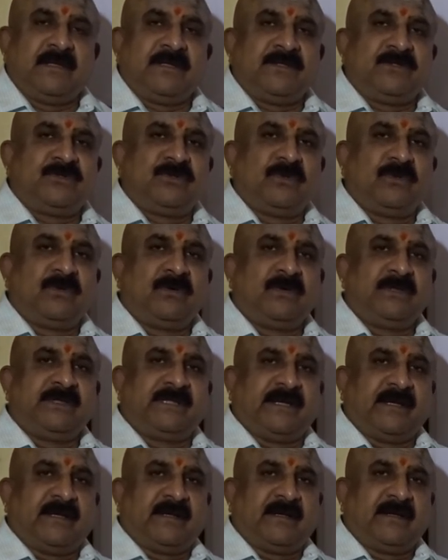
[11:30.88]
So
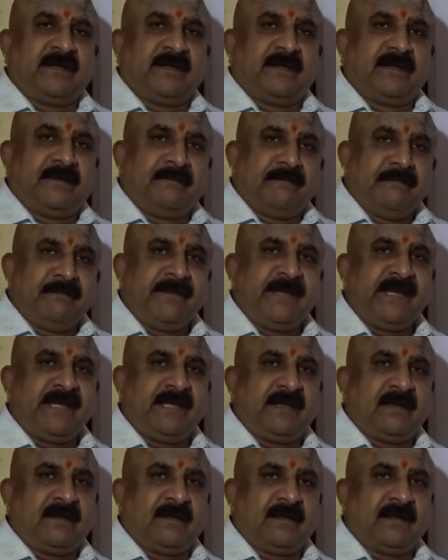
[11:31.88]
the
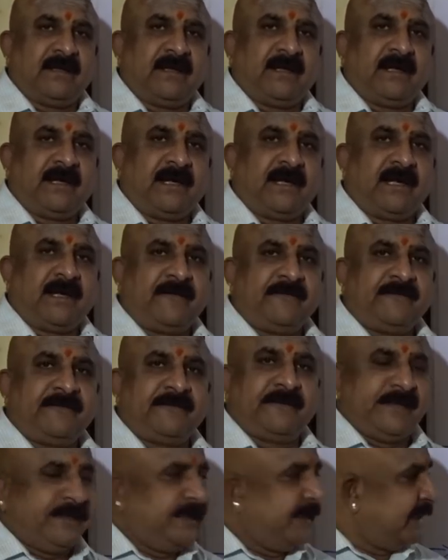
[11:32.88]
male, half
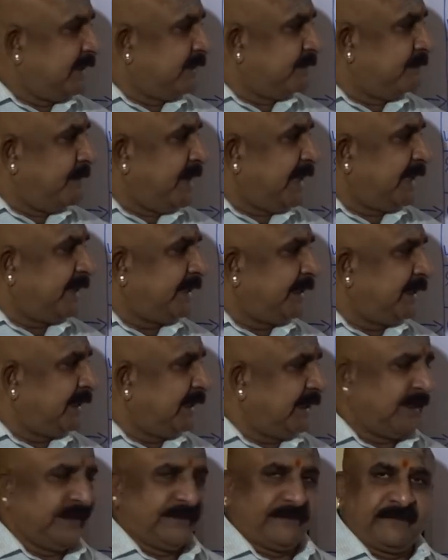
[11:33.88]
his marital
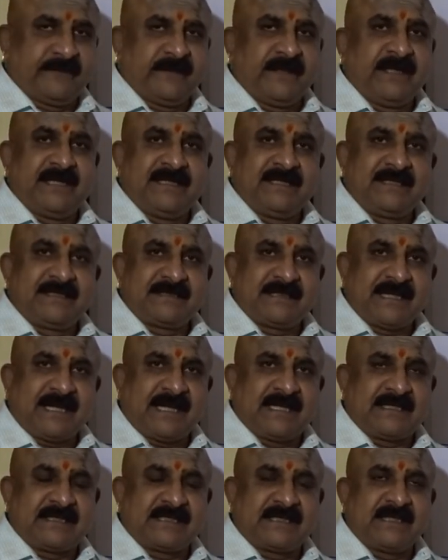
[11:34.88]
life
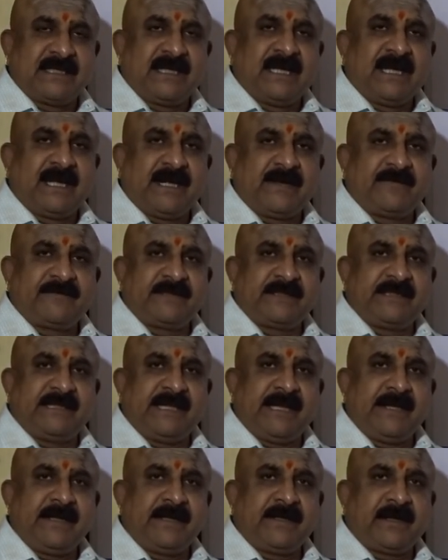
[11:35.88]
starts after the
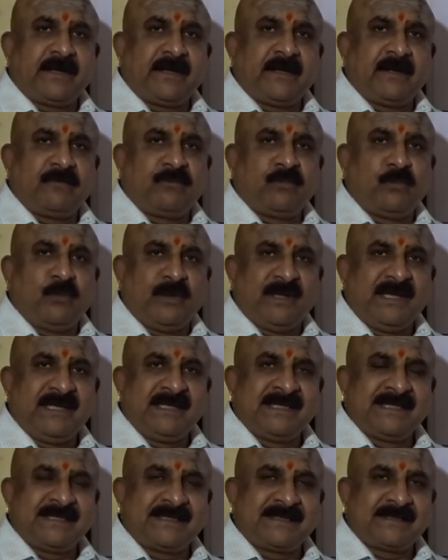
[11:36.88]
entry of
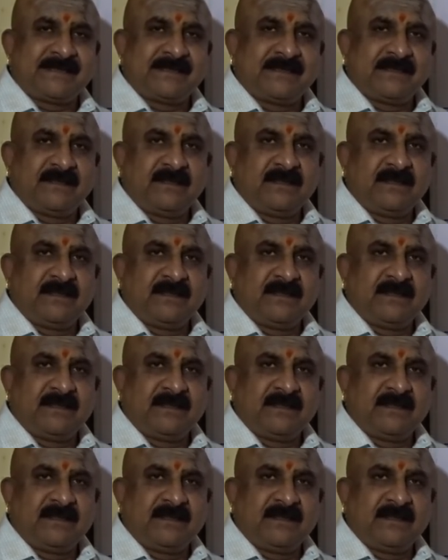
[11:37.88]
Venus.